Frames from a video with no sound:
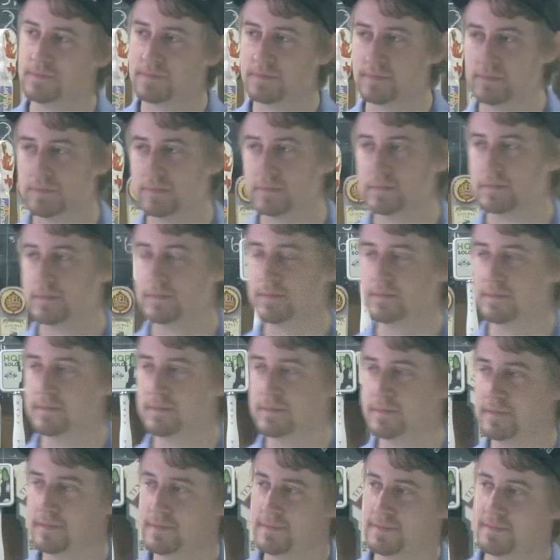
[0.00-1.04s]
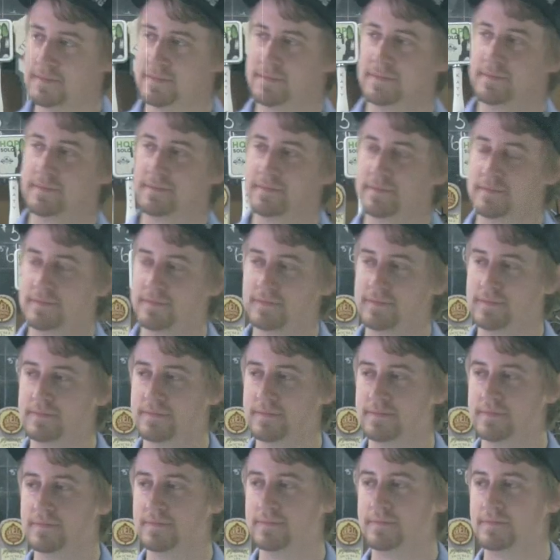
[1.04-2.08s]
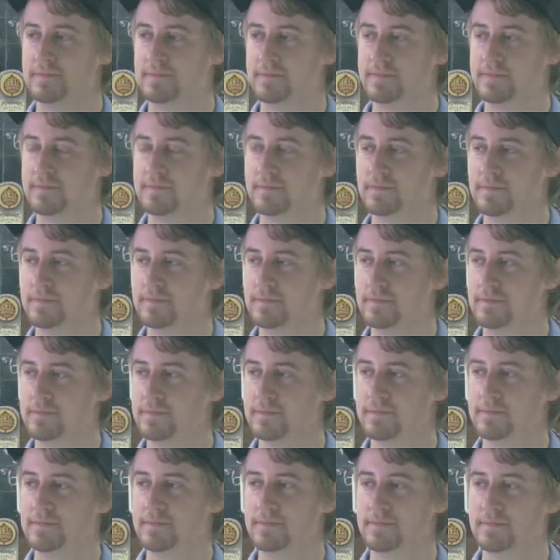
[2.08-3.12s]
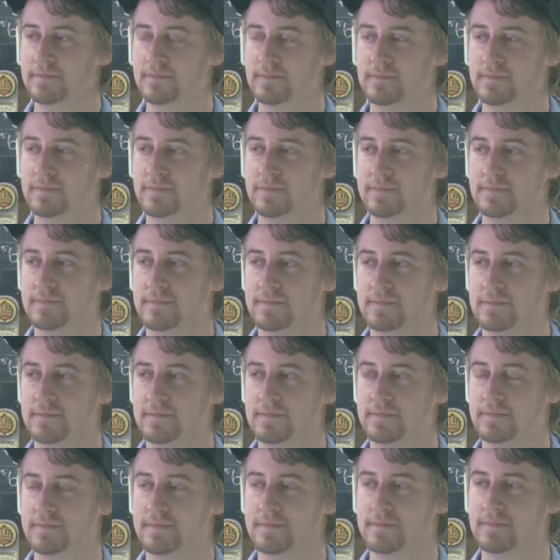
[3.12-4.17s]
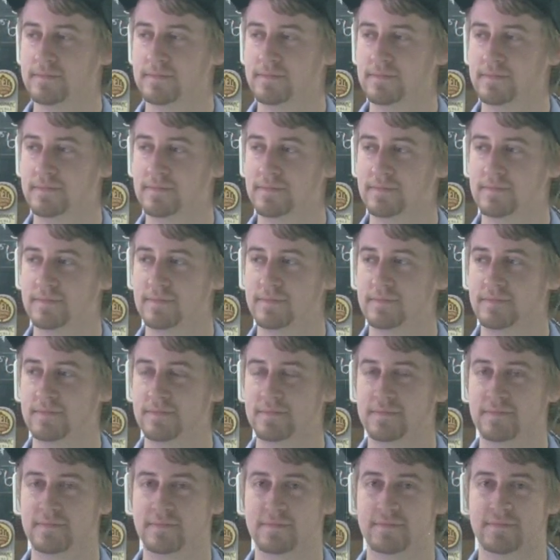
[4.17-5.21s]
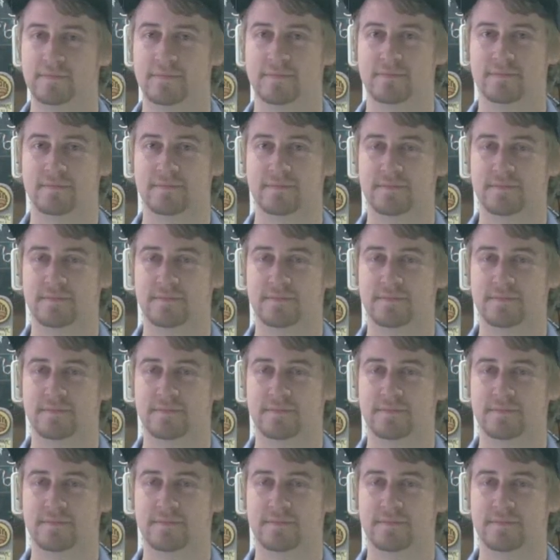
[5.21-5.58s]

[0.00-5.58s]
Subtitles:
(not speaking)